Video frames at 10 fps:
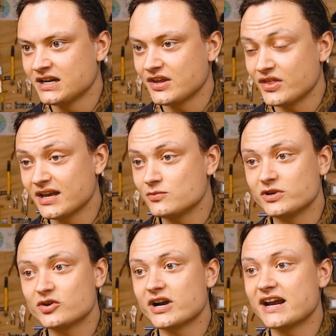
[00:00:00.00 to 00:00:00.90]
And then we
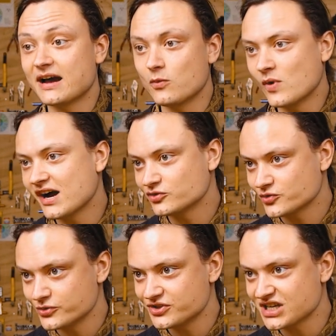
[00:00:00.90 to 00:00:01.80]
create our while
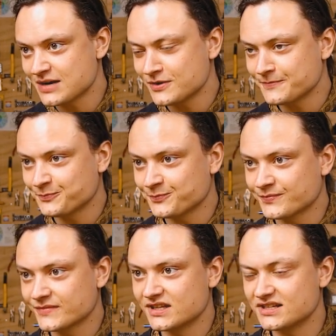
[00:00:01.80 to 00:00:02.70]
true statement.
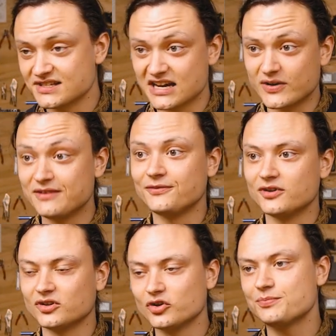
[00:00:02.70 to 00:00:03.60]
This is our
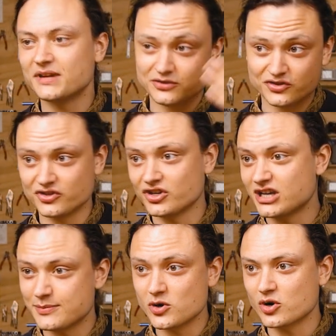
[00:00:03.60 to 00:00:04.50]
infinite loop that's just going to
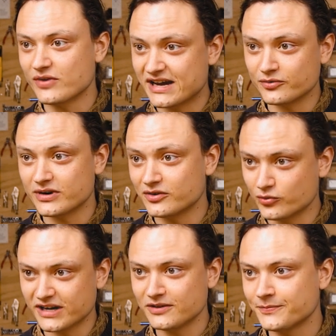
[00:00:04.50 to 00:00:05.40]
keep going round and round and
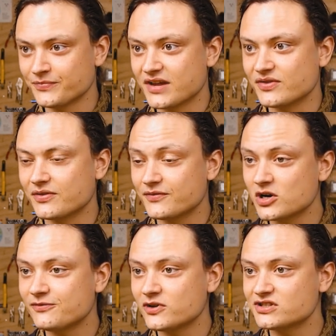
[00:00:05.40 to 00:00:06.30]
round. And then the
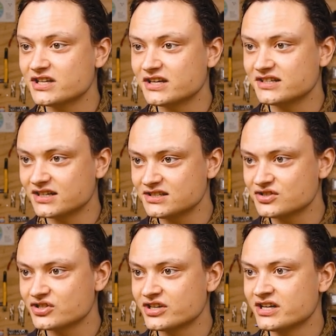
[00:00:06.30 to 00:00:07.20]
very first thing it
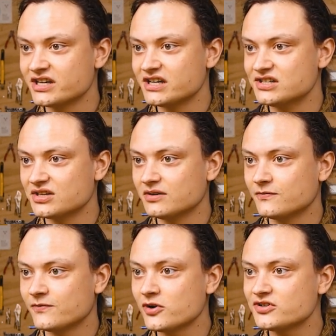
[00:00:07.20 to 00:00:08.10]
does is it
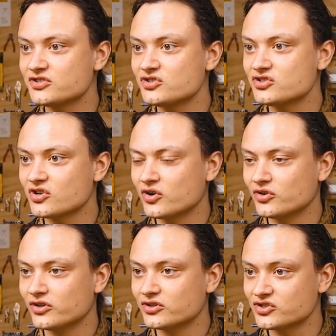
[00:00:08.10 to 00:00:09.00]
focuses
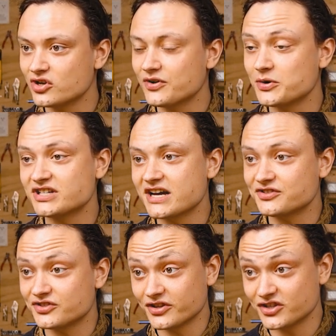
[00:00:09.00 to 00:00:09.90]
on the servo
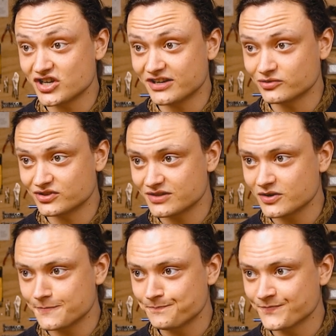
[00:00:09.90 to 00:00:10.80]
attached to the channel
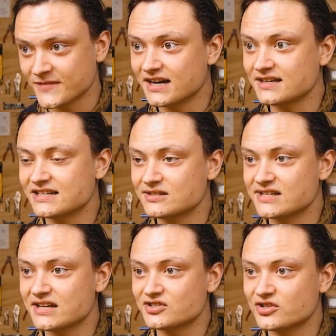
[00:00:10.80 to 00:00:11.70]
0, and it tells
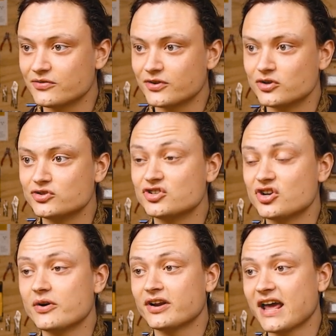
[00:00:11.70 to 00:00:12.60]
that servo to
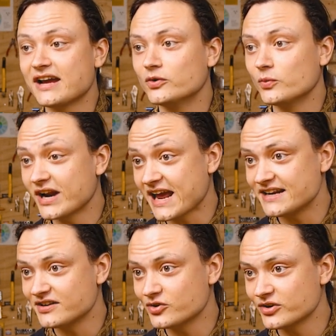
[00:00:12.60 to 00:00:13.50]
go at an angle
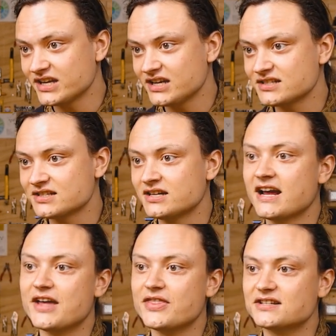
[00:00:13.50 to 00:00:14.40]
180 degree,
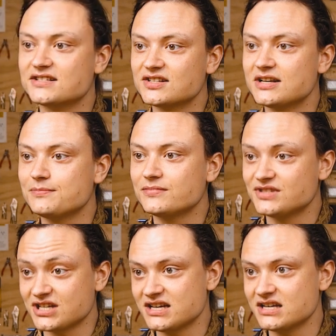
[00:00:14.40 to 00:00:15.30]
and then sleep
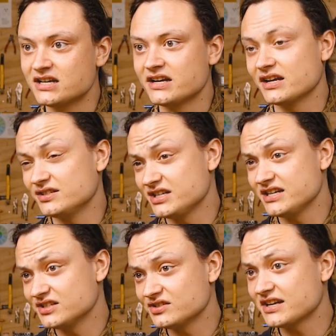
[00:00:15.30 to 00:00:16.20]
t, and
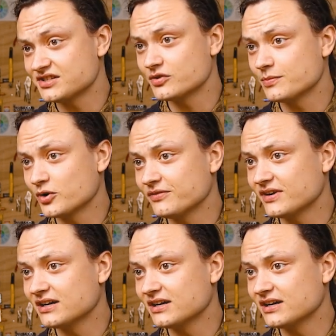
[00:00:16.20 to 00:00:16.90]
t is that 0.5.